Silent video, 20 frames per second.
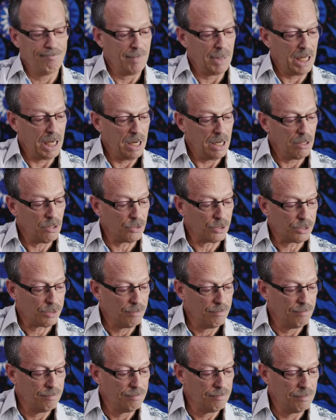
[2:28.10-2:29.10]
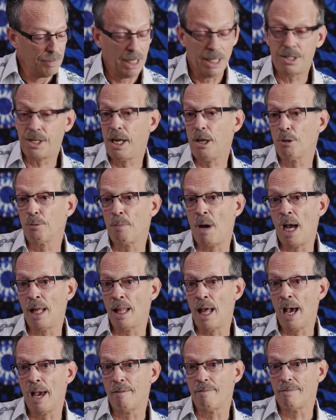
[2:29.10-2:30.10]
It heals. It's healed my
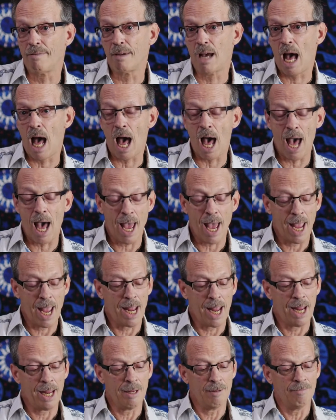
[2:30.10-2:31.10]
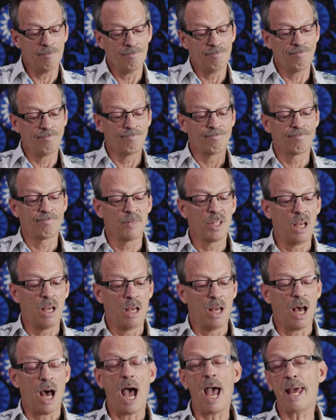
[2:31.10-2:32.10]
life. I
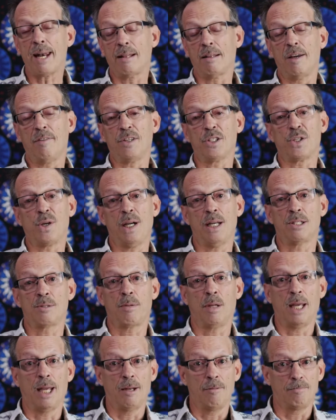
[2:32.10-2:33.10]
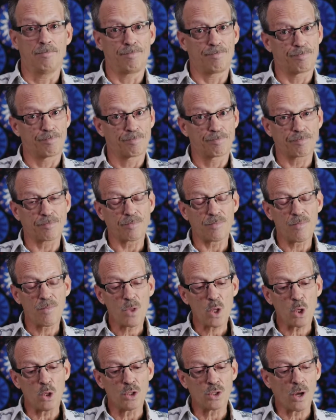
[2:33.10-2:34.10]
had a liver transplant.
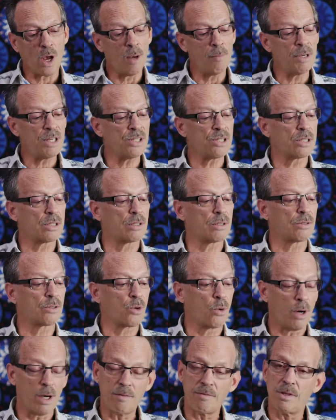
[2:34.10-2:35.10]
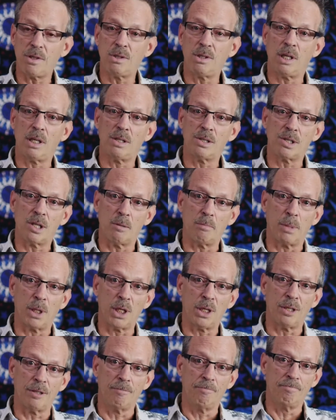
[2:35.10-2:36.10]
So I missed quite a few years of the
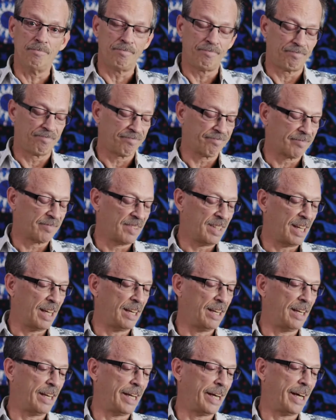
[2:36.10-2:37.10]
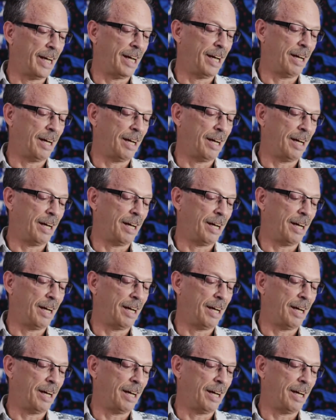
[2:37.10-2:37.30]
burn, and